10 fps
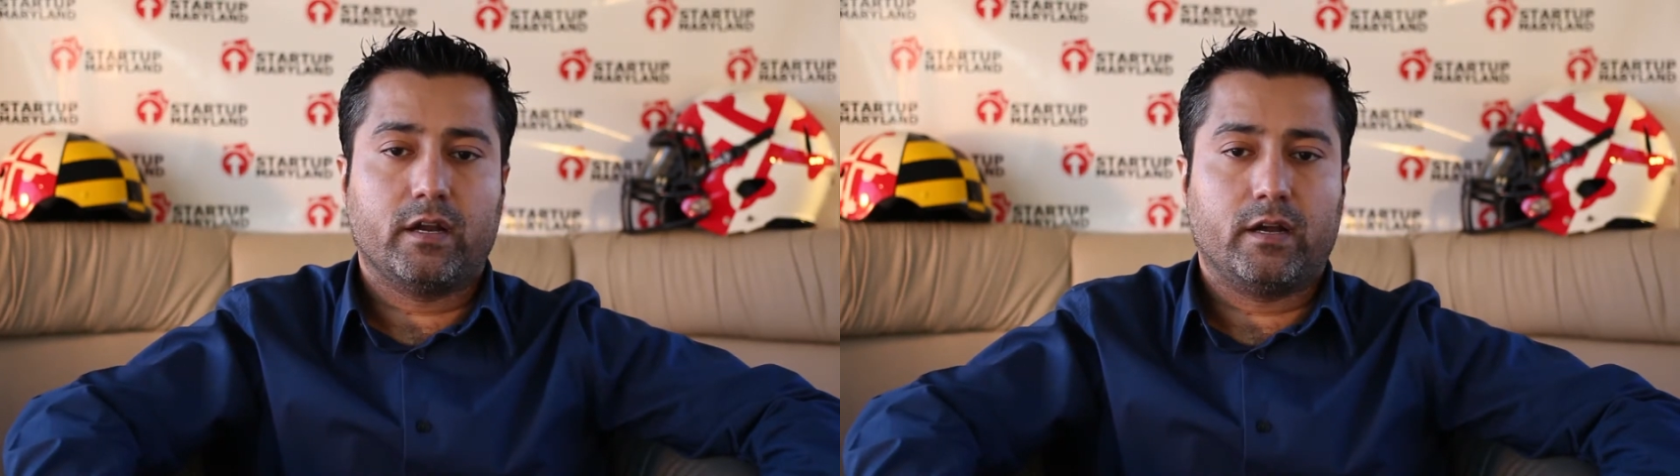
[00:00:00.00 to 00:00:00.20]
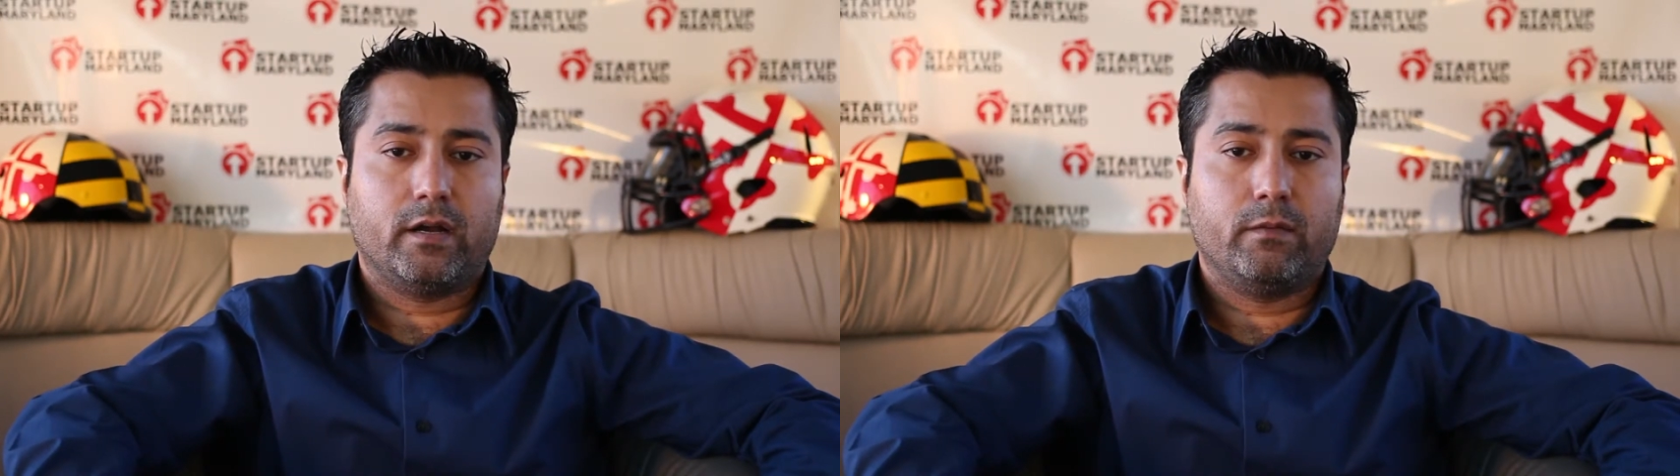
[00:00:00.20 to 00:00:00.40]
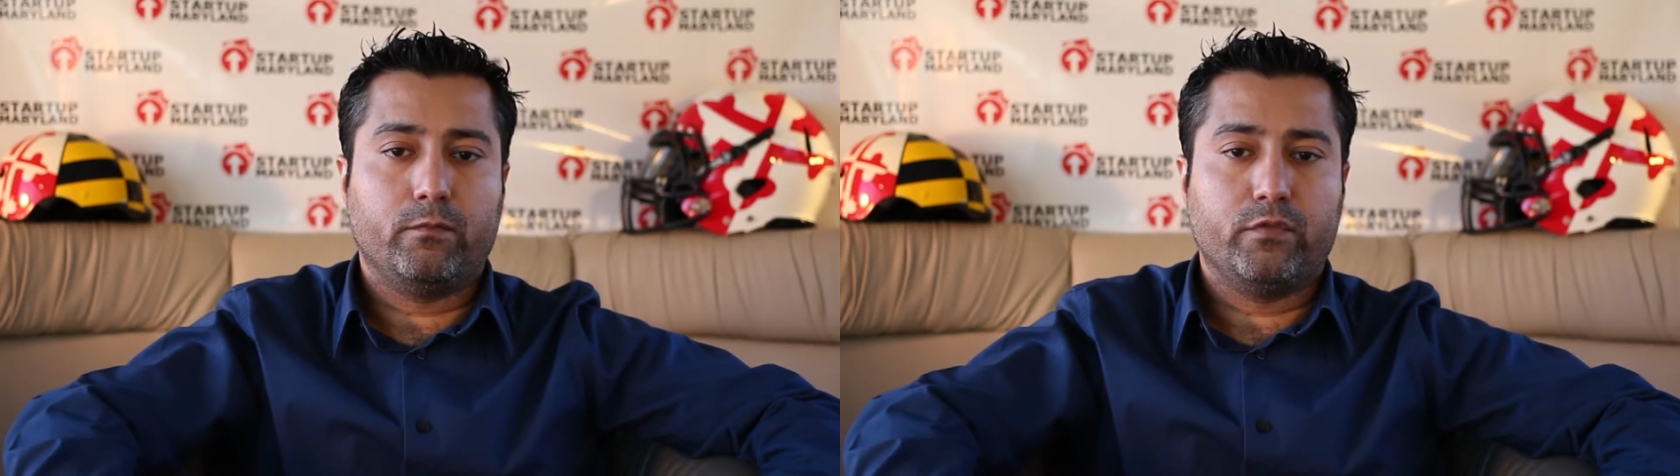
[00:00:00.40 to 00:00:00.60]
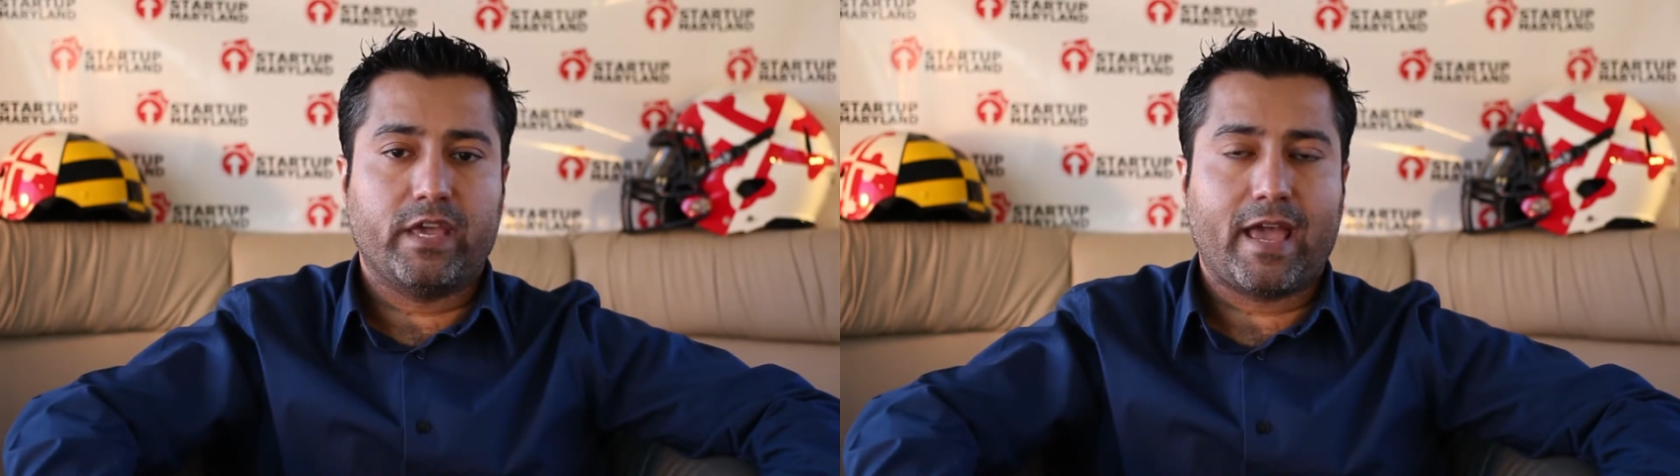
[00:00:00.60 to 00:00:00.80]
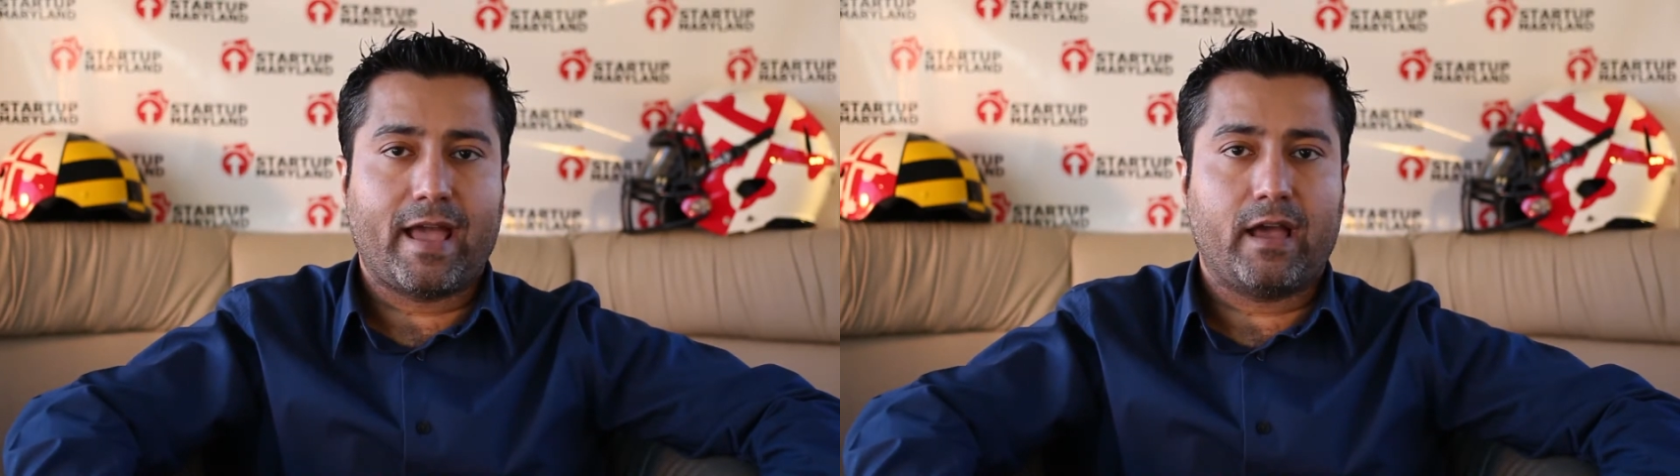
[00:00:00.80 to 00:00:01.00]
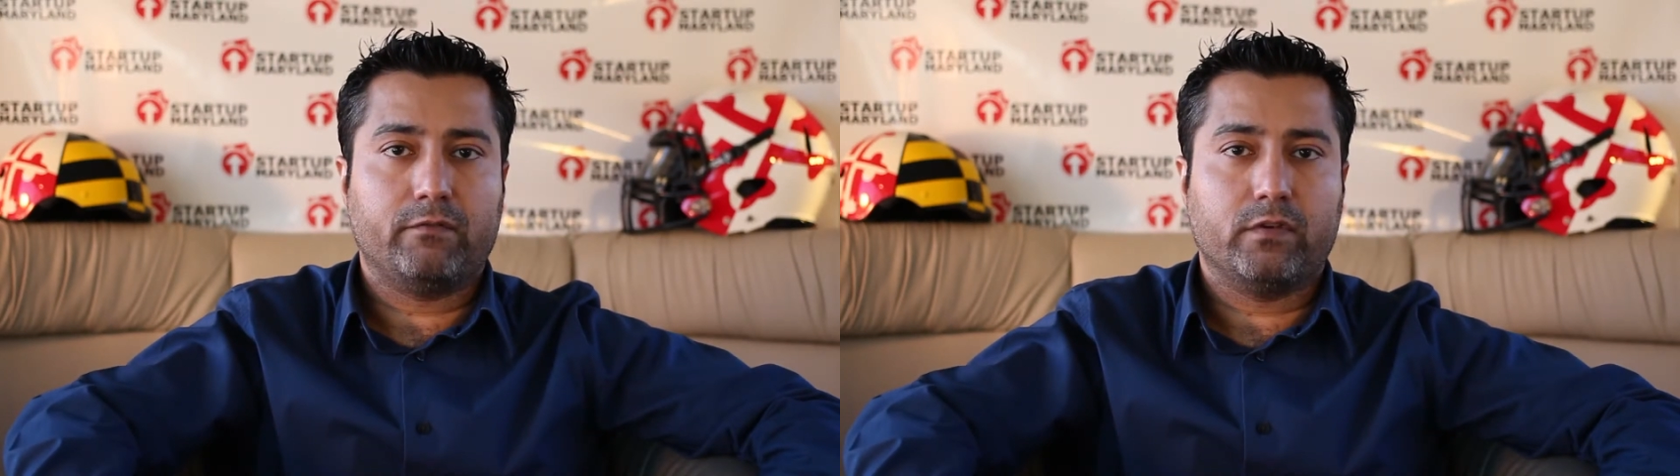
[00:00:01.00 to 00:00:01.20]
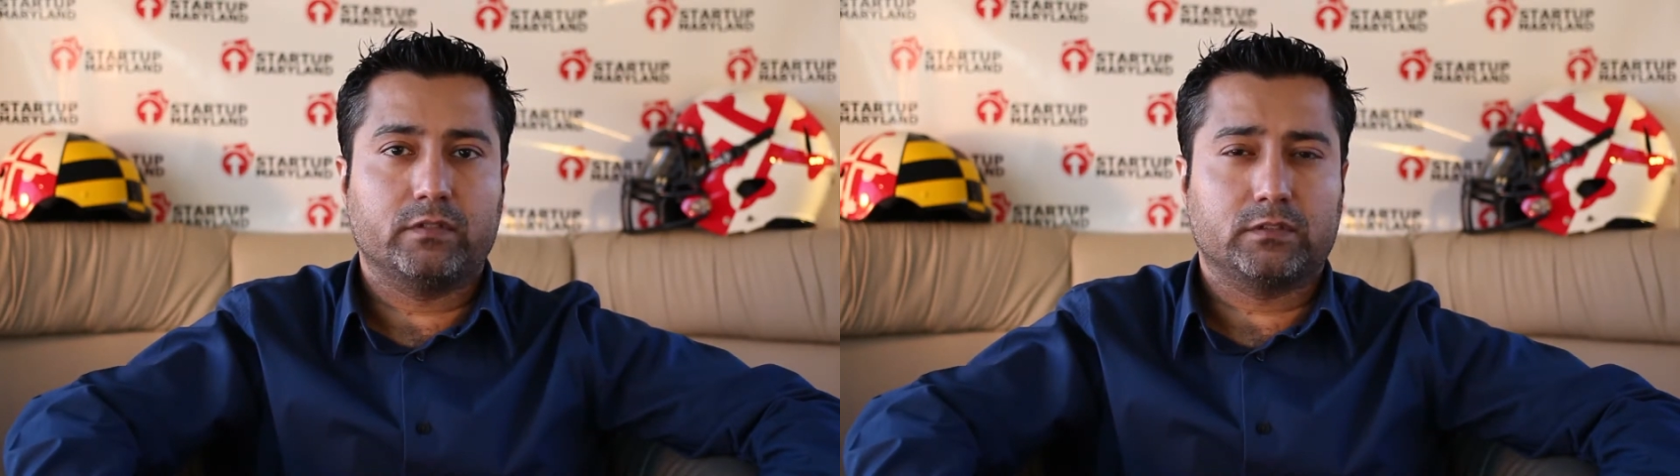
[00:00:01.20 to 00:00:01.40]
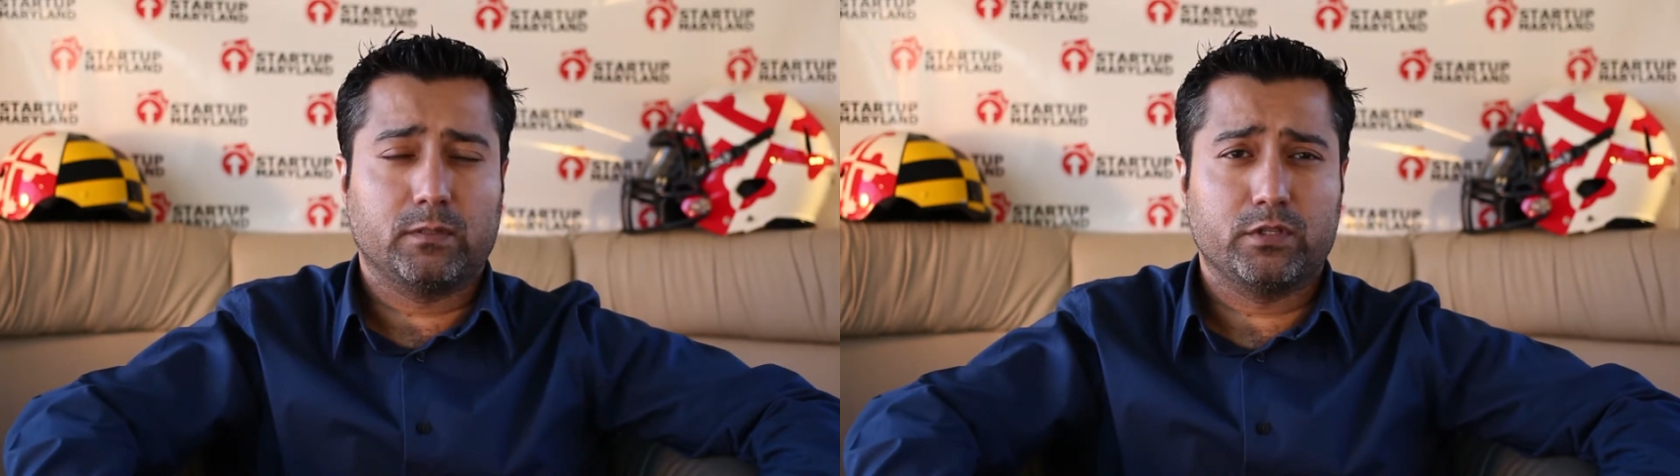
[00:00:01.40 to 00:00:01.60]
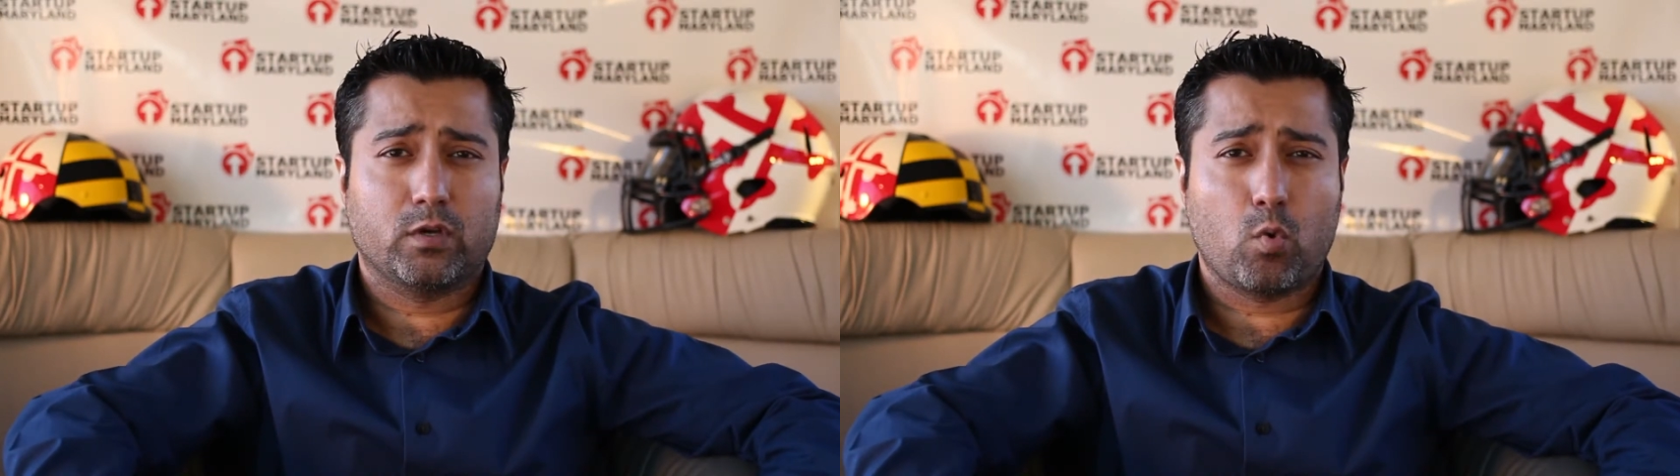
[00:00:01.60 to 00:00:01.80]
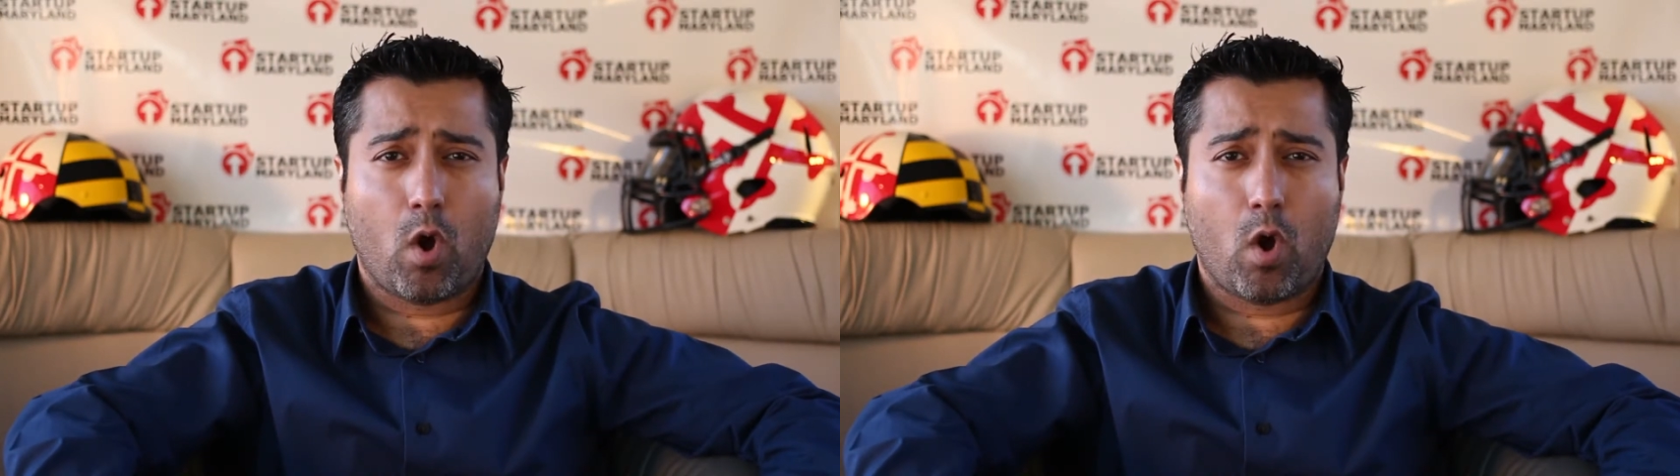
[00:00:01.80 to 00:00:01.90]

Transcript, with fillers: Uh, we have some of the